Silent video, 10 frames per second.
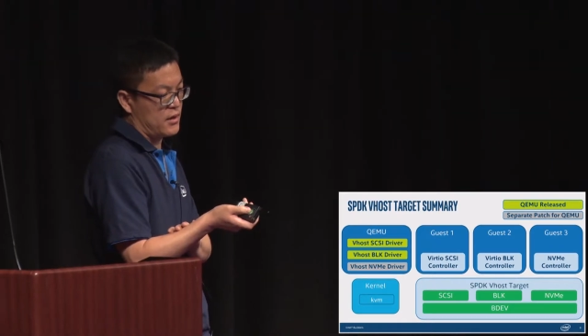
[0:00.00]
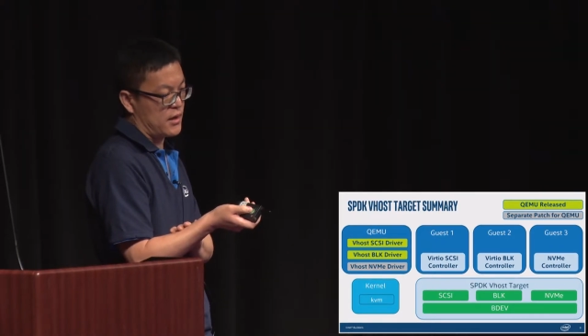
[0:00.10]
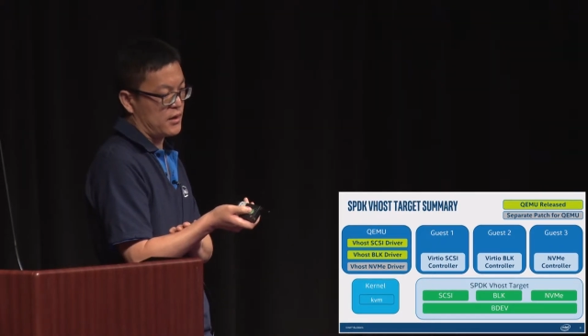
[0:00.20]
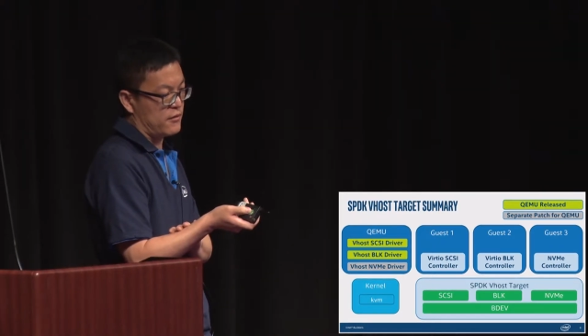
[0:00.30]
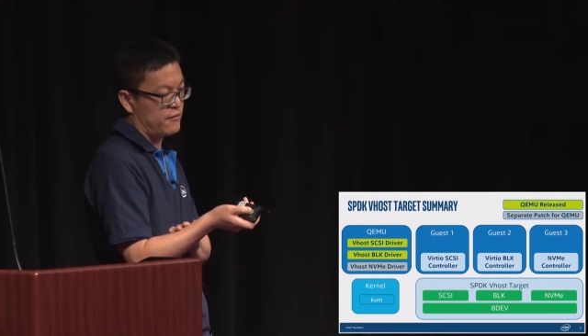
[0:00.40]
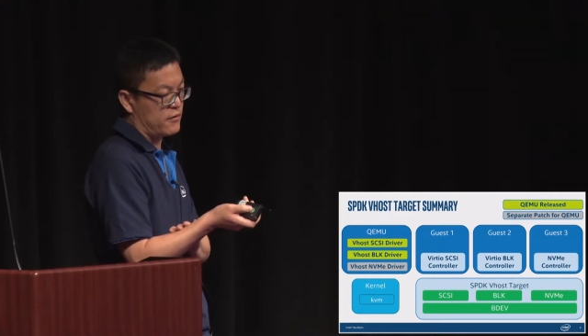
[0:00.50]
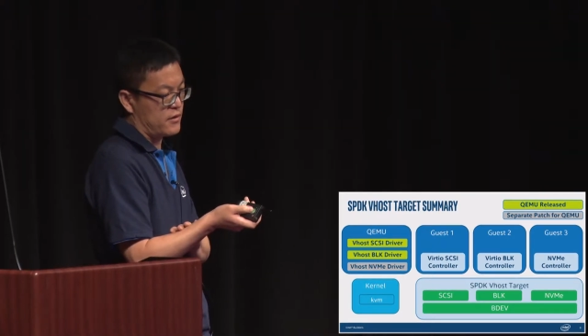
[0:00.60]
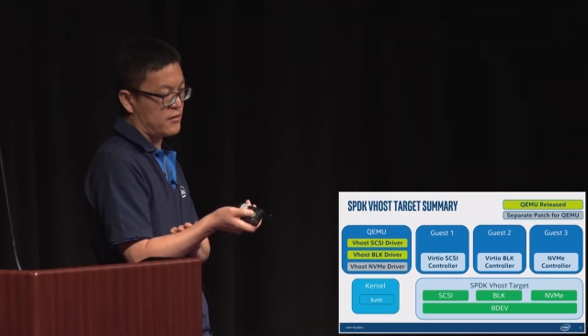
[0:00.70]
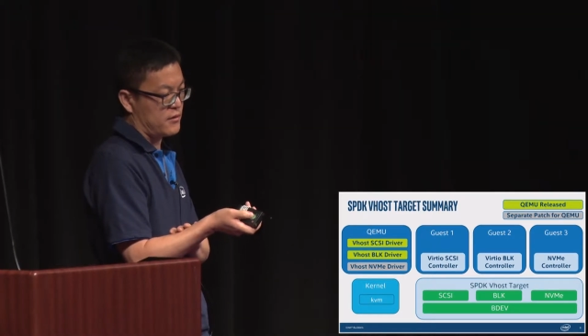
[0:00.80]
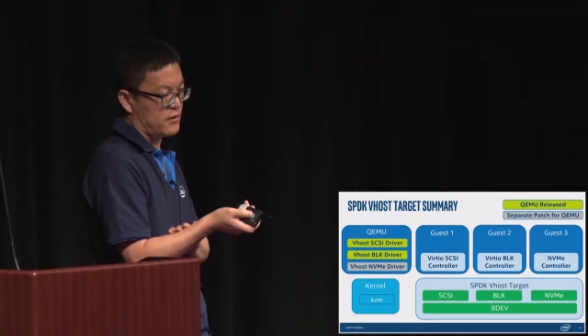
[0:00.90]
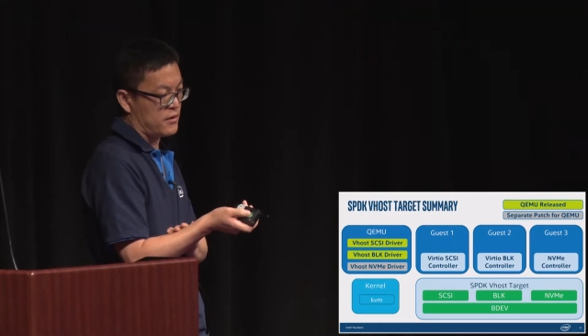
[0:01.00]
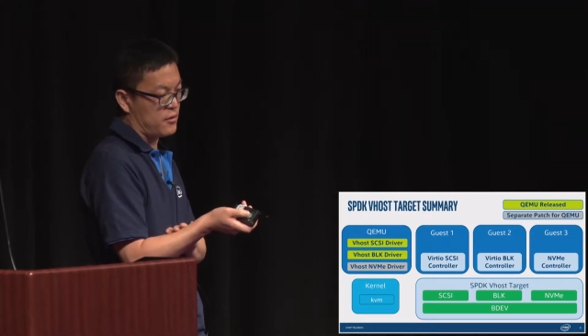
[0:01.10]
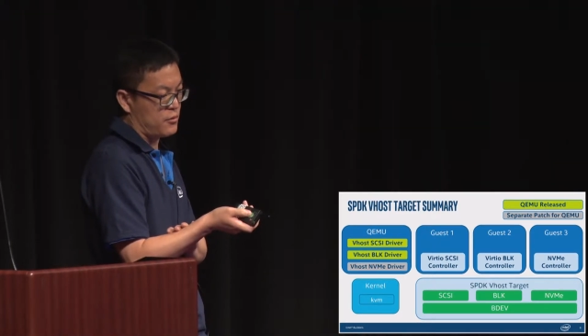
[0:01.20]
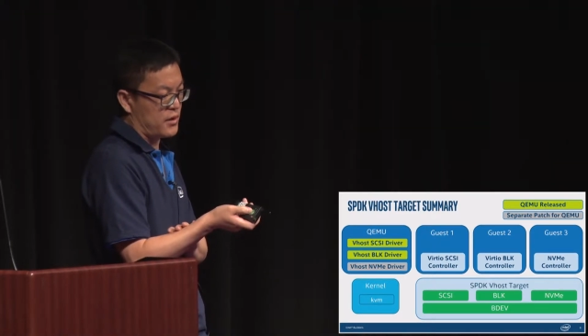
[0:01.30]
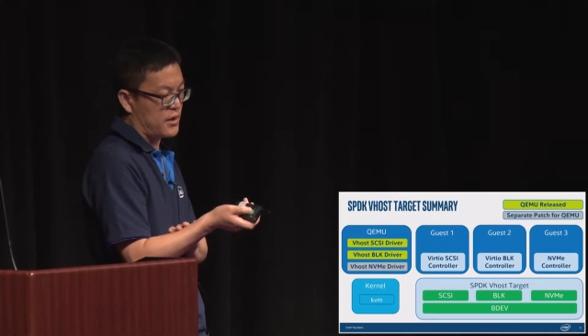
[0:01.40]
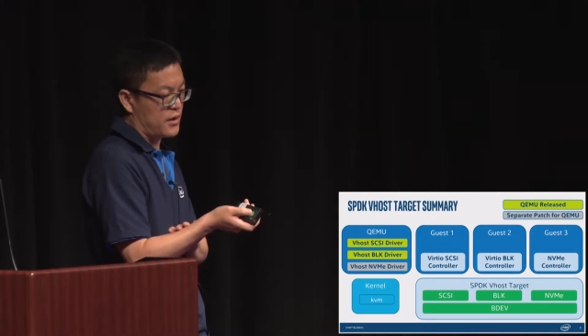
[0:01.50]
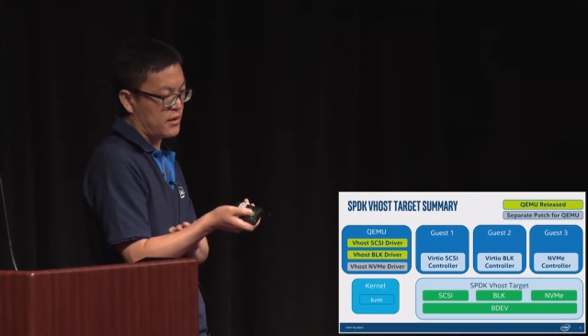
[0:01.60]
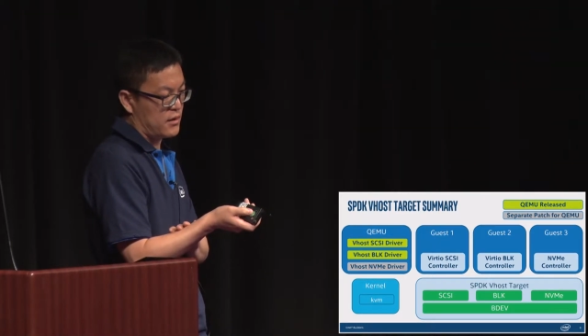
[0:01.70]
And for this green